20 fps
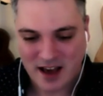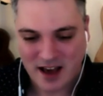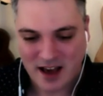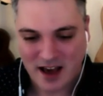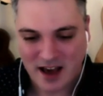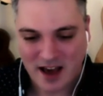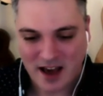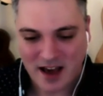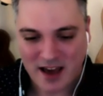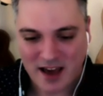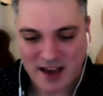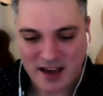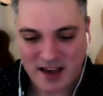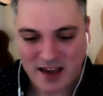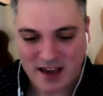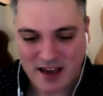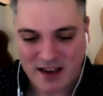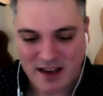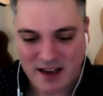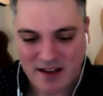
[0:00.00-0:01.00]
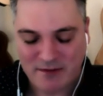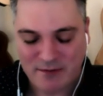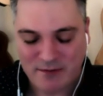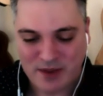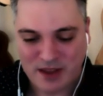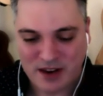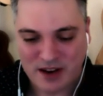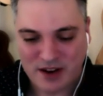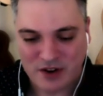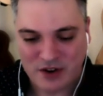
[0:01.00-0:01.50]
I have
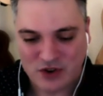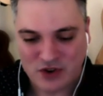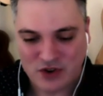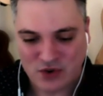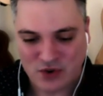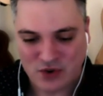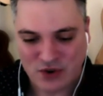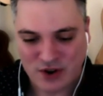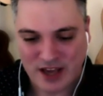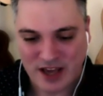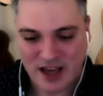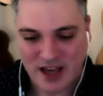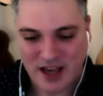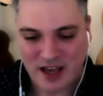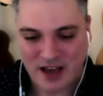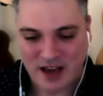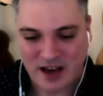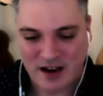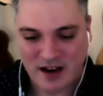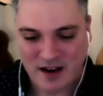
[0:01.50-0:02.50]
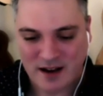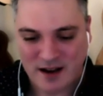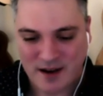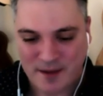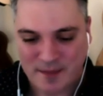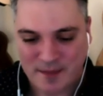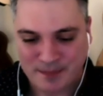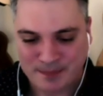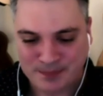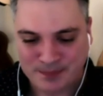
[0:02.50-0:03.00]
been
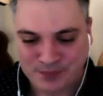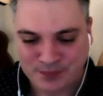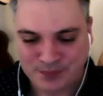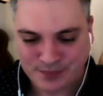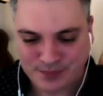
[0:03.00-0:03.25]
enjoying